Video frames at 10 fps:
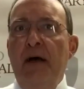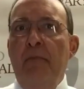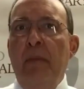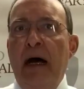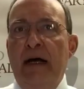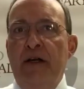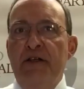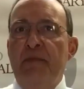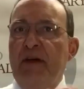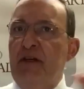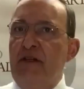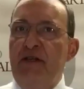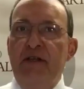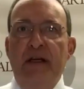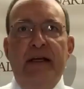Miles,
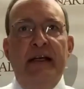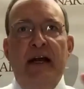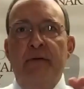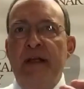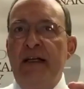because you know, okay.